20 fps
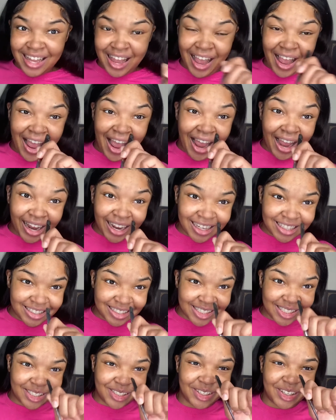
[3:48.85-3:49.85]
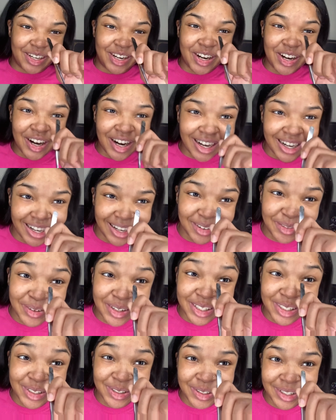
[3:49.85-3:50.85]
I just recorded me
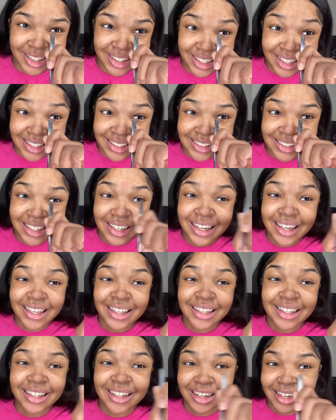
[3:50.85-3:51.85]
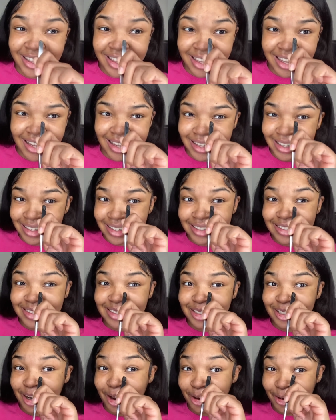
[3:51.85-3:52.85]
doing this and it is
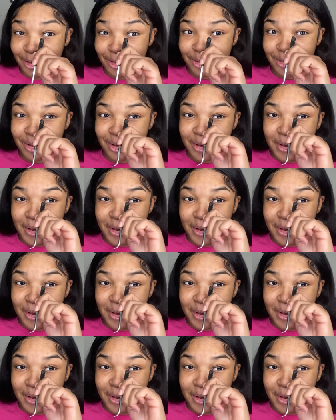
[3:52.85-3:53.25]
no